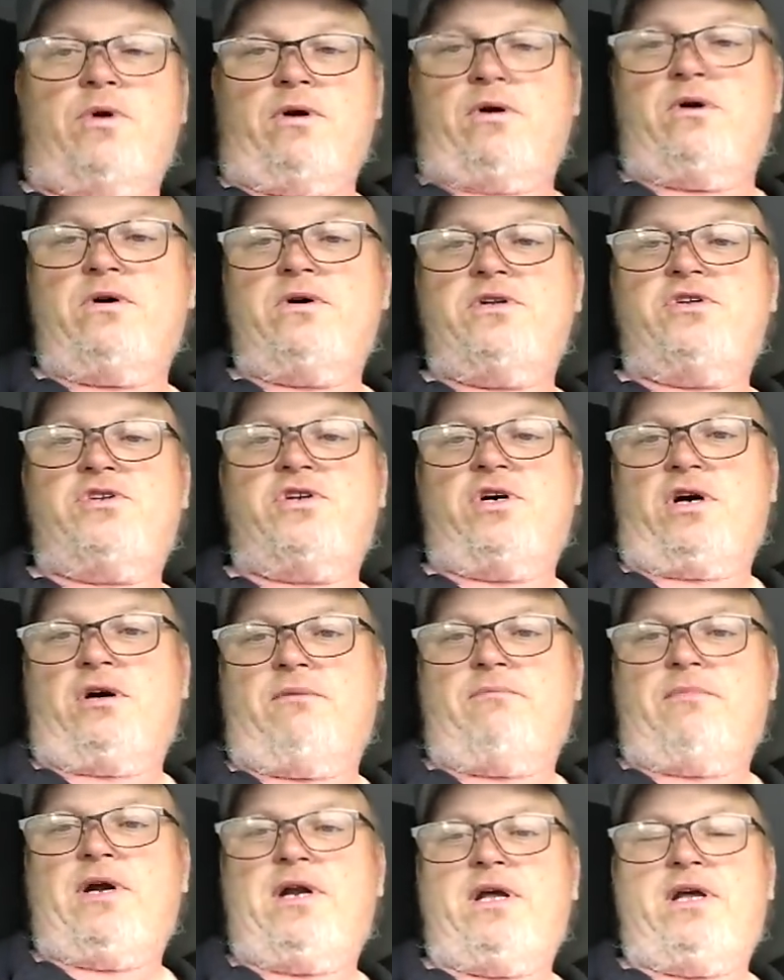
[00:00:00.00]
good chunk of
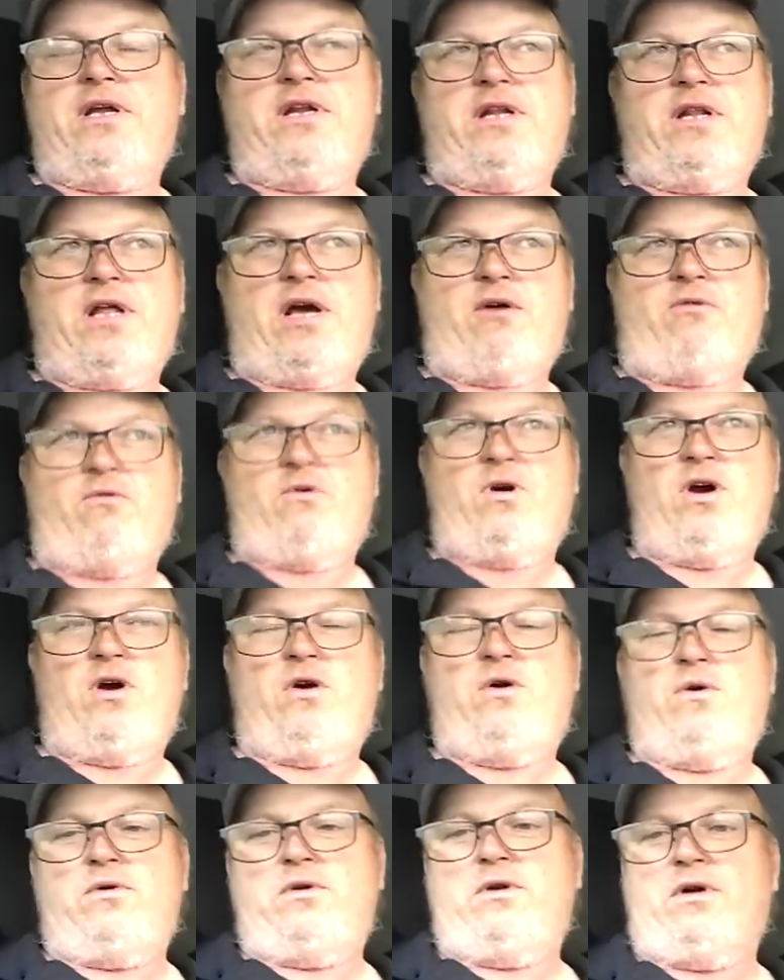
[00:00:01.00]
money into that
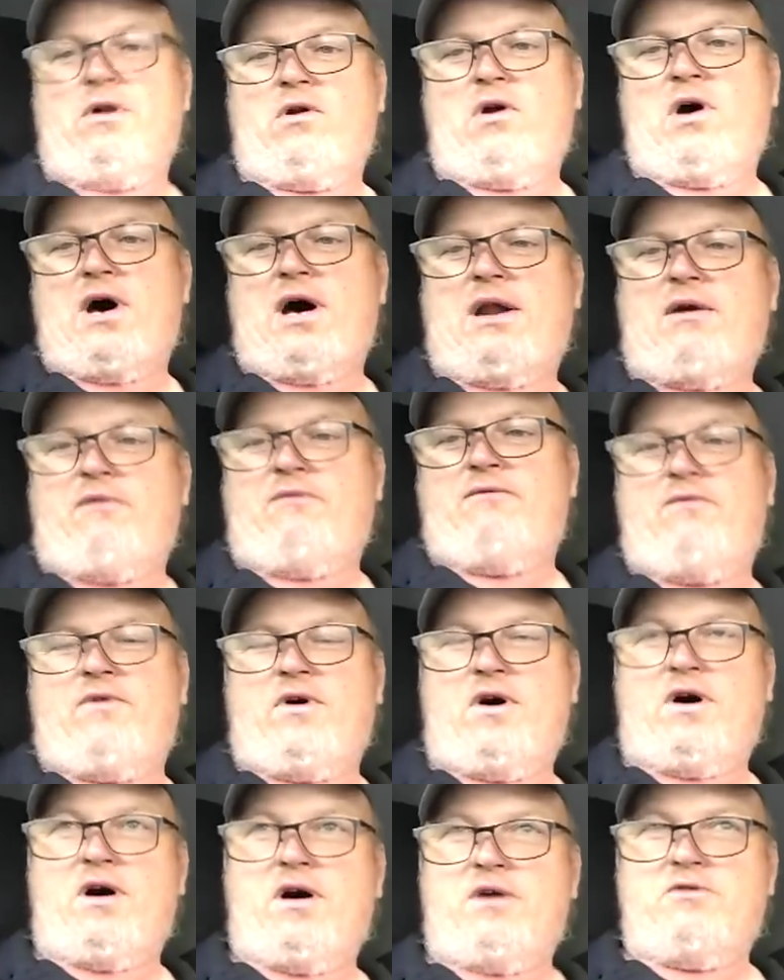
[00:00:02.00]
road. A lot of
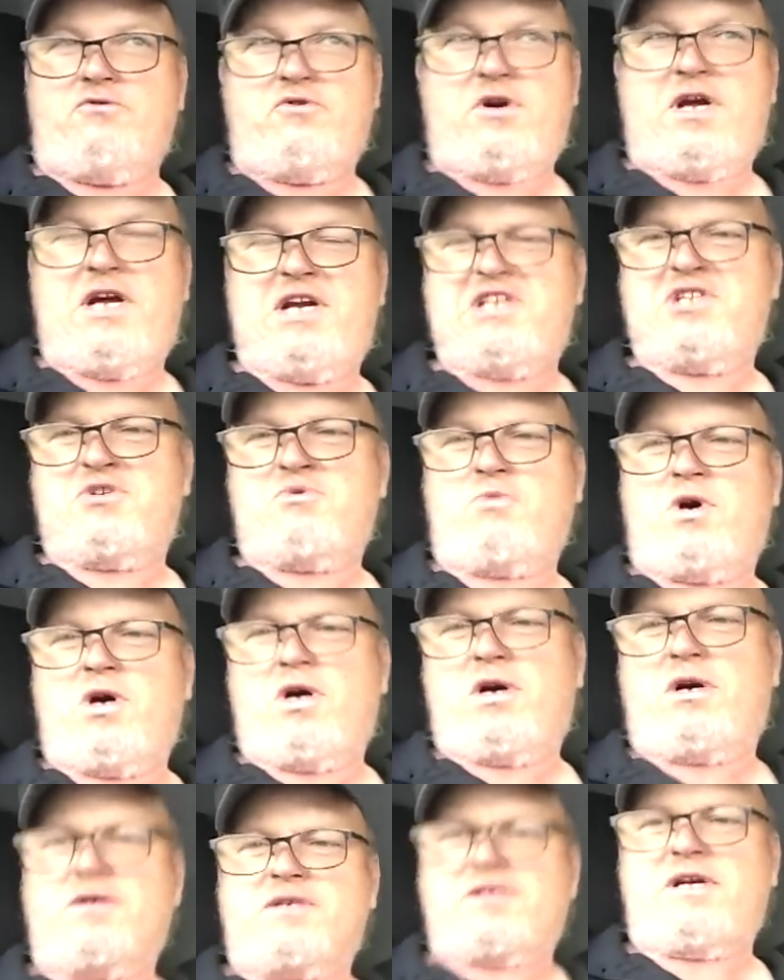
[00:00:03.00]
drainage
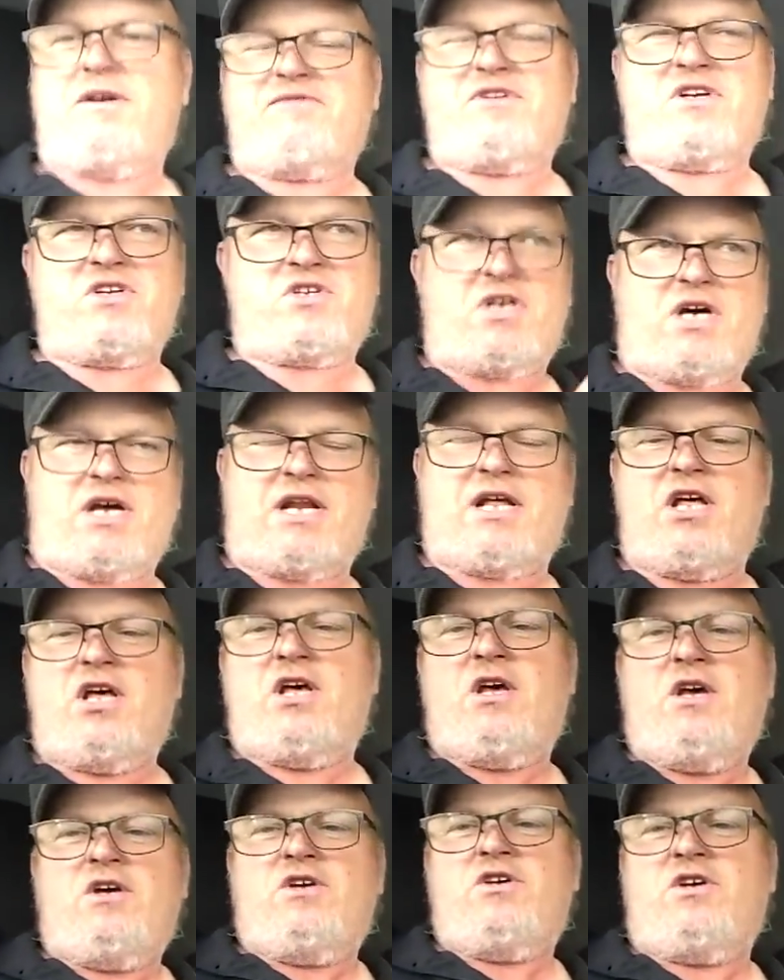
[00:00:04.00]
work, because they've just got it.
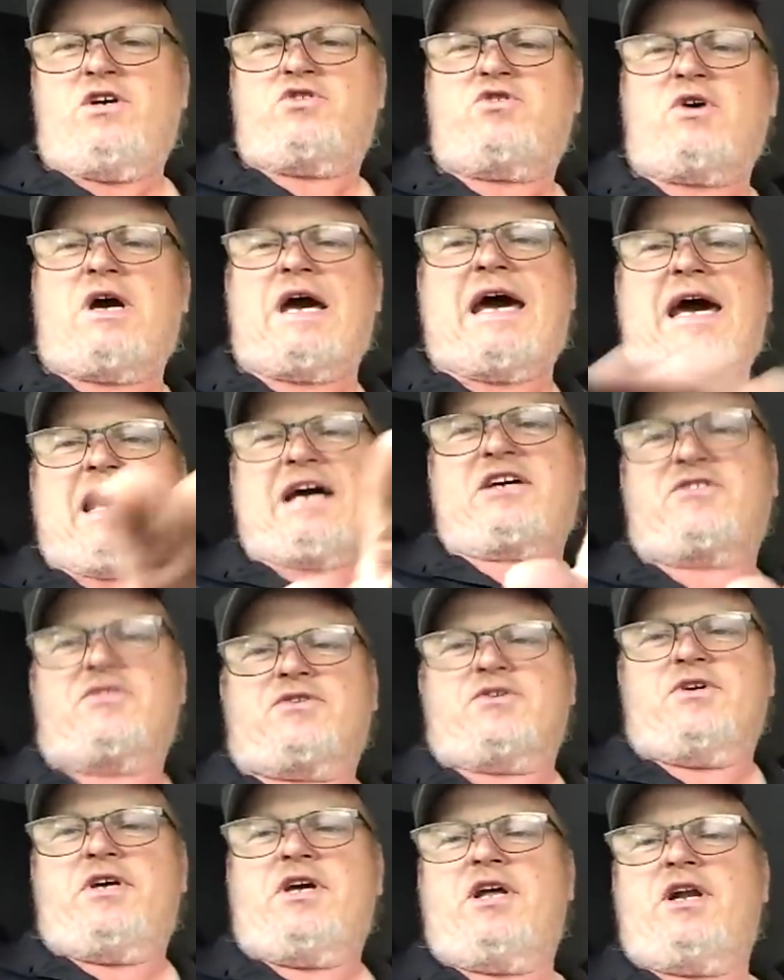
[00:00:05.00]
The triaxle
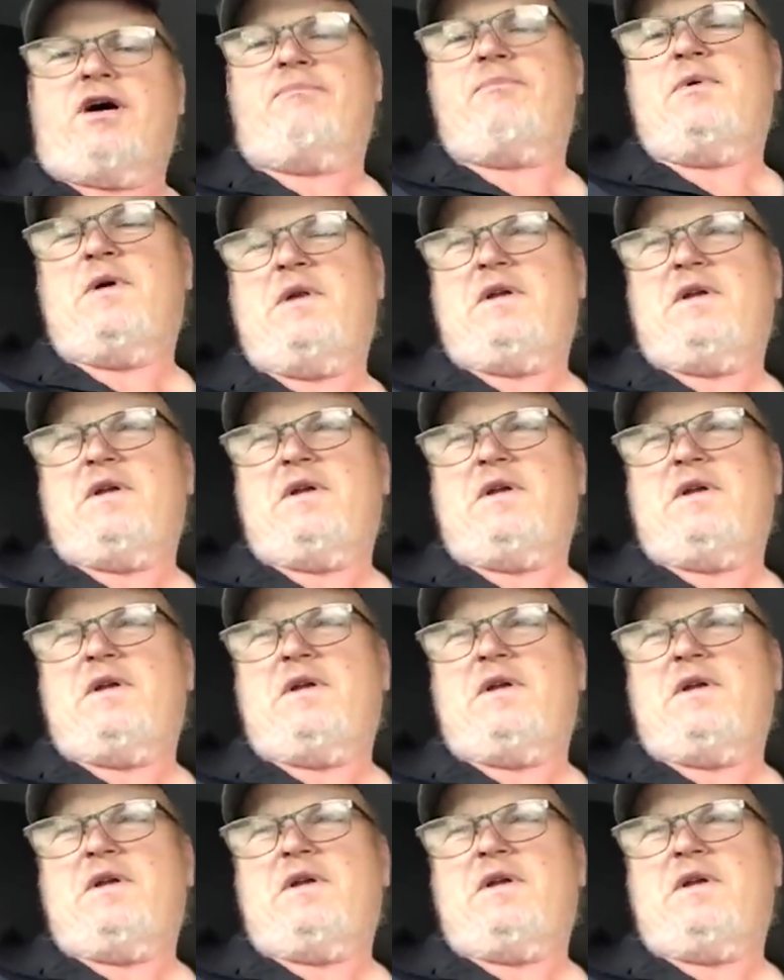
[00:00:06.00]
could get up in